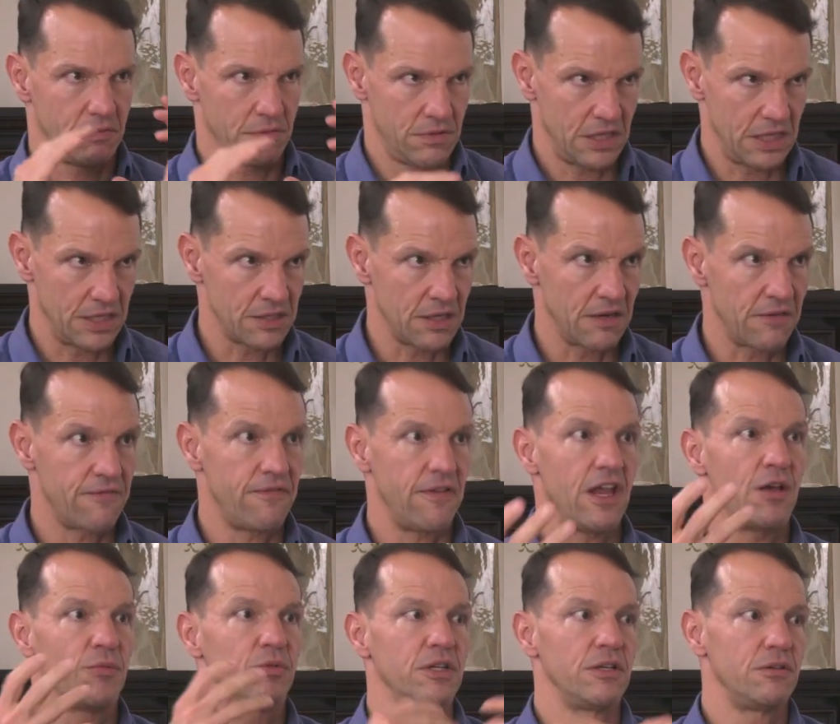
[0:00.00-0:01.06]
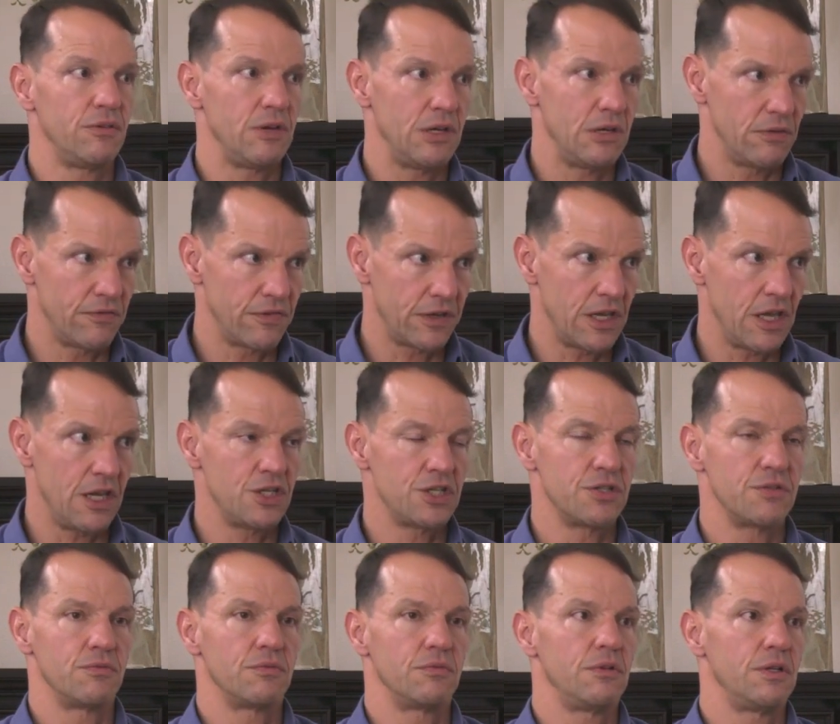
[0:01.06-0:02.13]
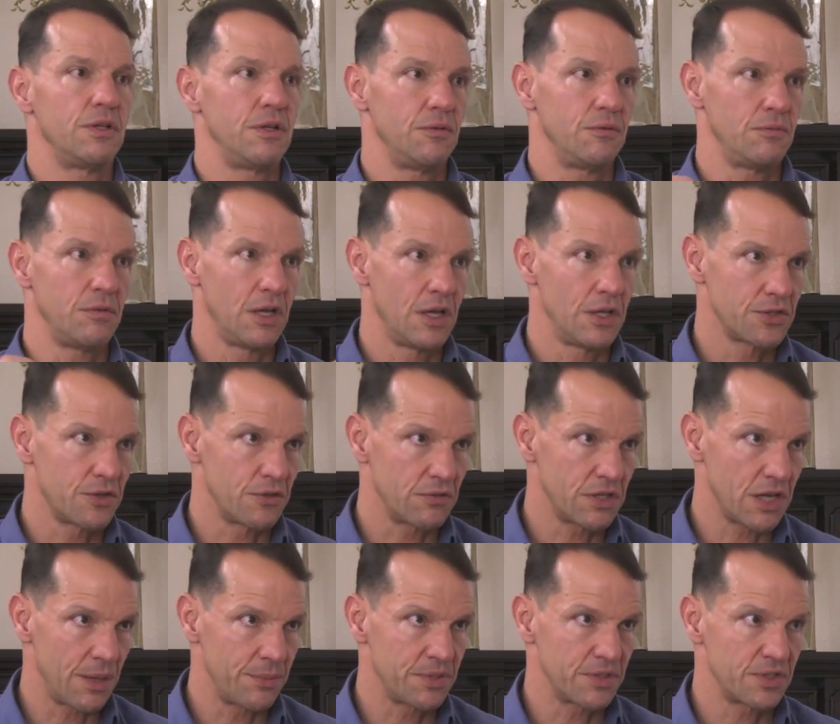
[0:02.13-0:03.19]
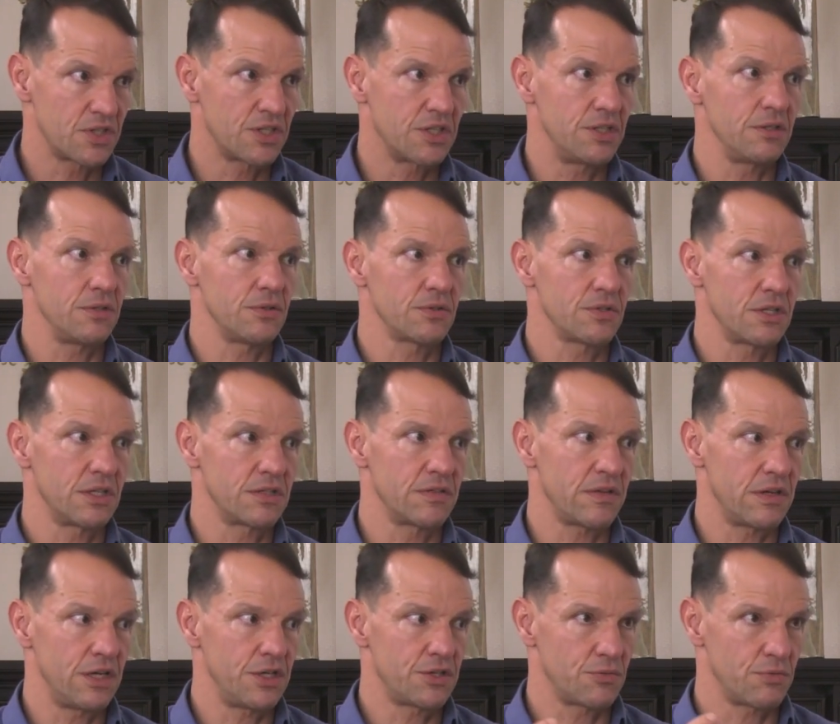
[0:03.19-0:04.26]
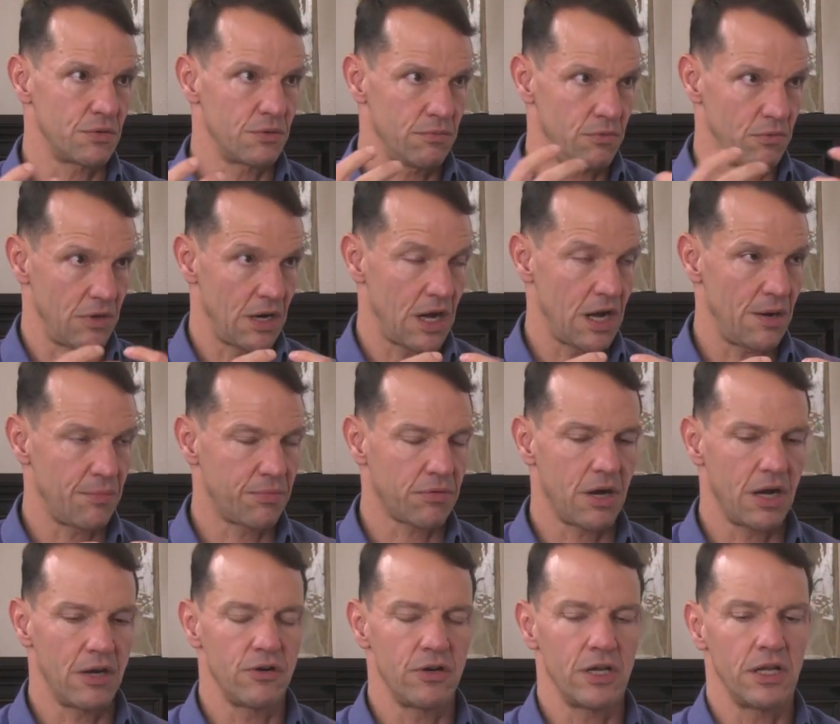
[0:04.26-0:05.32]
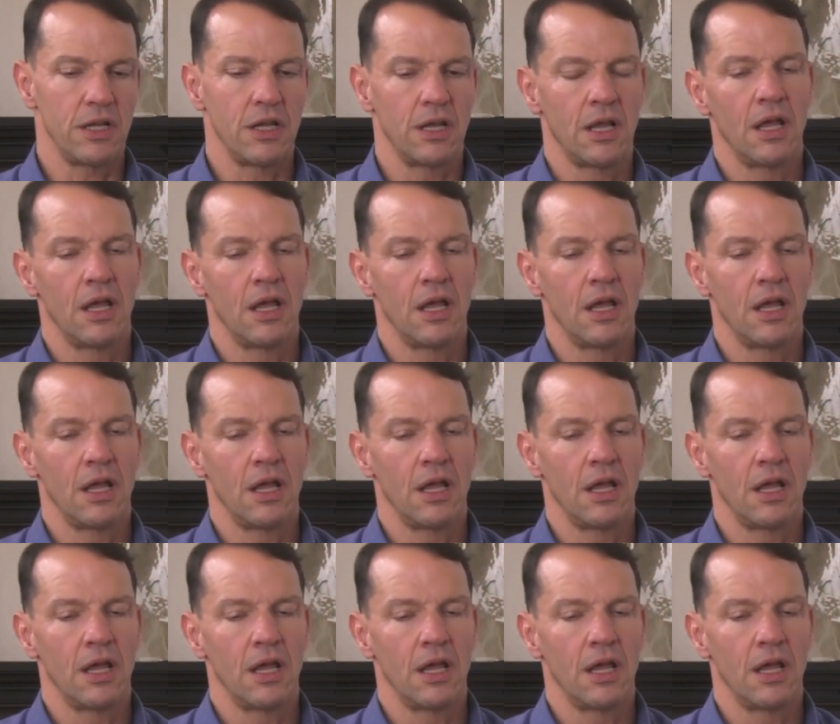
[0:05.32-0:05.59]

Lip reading: things like family reunification and certain types of skills, things of that nature were high priority.